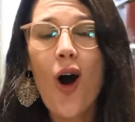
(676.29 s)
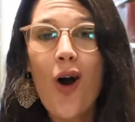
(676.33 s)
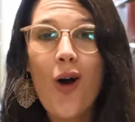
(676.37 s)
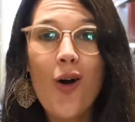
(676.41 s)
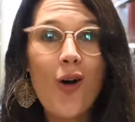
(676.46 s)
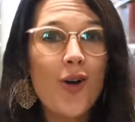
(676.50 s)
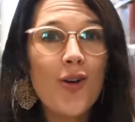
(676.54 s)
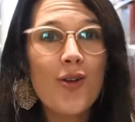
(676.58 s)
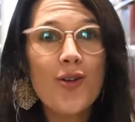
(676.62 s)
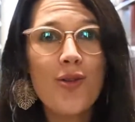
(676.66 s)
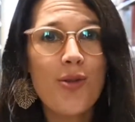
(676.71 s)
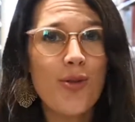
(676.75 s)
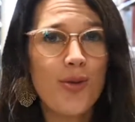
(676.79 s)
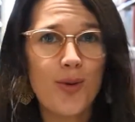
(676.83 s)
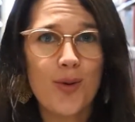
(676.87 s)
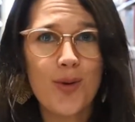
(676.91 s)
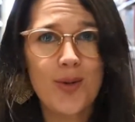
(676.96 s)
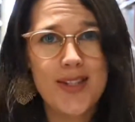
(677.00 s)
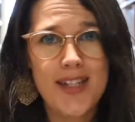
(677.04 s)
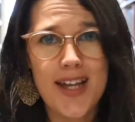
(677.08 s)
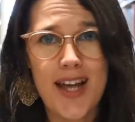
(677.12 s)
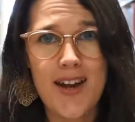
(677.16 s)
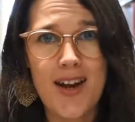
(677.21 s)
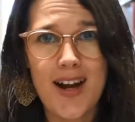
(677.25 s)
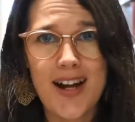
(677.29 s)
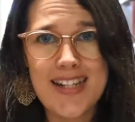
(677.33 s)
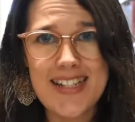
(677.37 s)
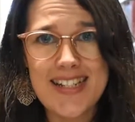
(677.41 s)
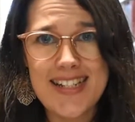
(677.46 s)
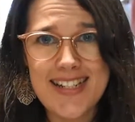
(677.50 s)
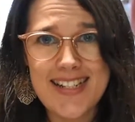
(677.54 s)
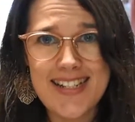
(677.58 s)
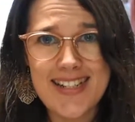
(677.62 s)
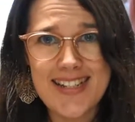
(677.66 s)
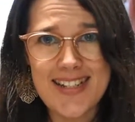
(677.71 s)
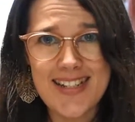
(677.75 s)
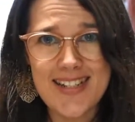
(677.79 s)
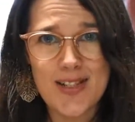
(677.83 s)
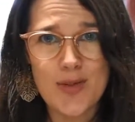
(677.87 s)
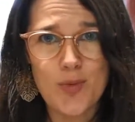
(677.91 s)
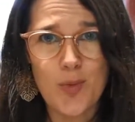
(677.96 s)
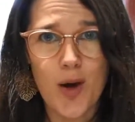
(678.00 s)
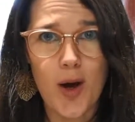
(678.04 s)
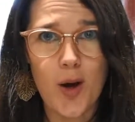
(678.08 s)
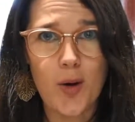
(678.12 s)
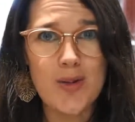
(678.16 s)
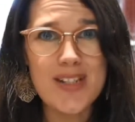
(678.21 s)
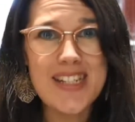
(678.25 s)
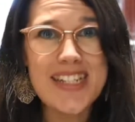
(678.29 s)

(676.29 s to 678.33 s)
own thoughts and ideas as well.